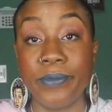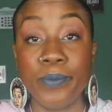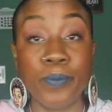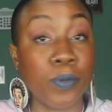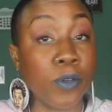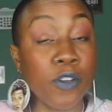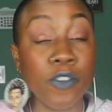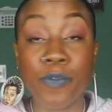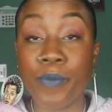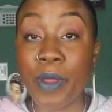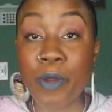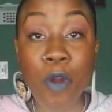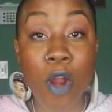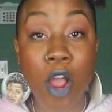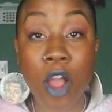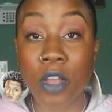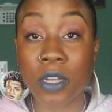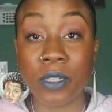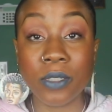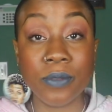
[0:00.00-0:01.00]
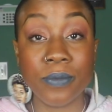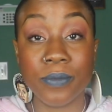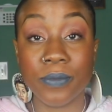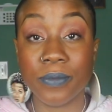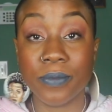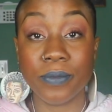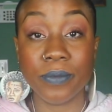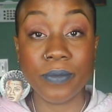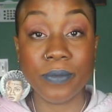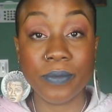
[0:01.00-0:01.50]
Prove me wrong.
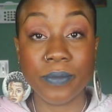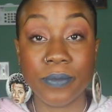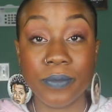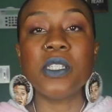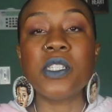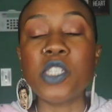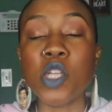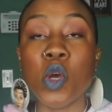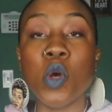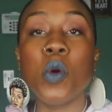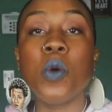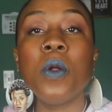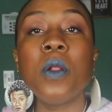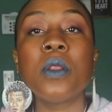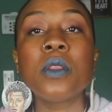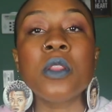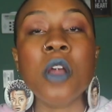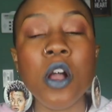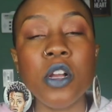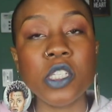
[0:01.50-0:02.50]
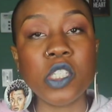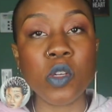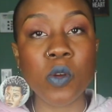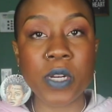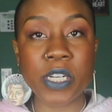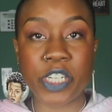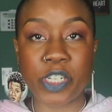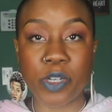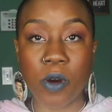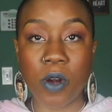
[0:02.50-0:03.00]
So, long
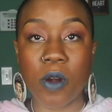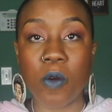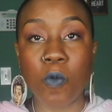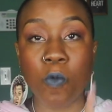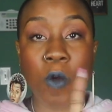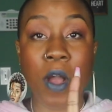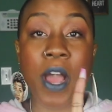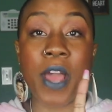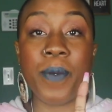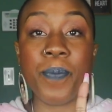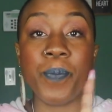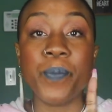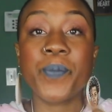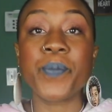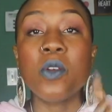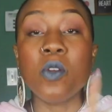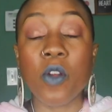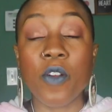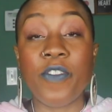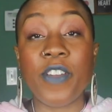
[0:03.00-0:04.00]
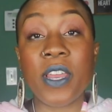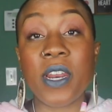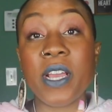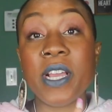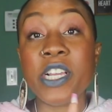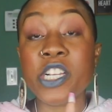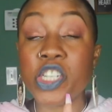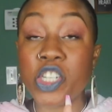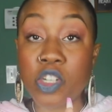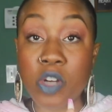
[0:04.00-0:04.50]
story short, one, Norvina
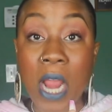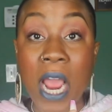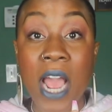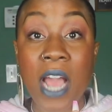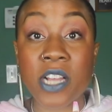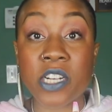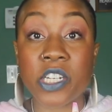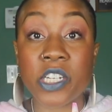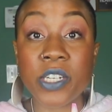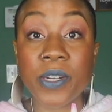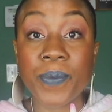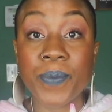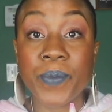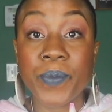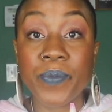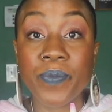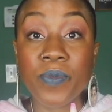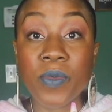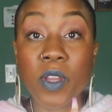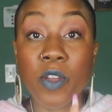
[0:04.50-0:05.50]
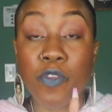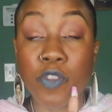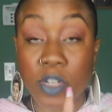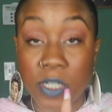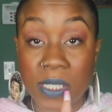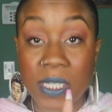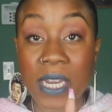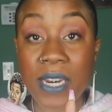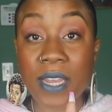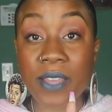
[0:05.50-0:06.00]
is trash for
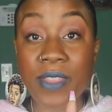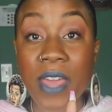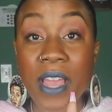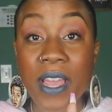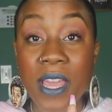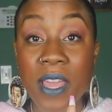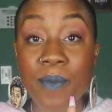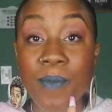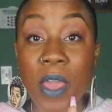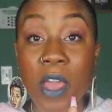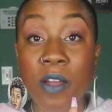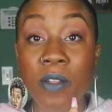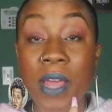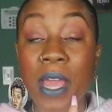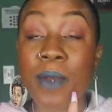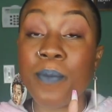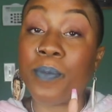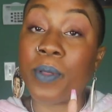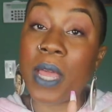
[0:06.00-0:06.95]
sending that email and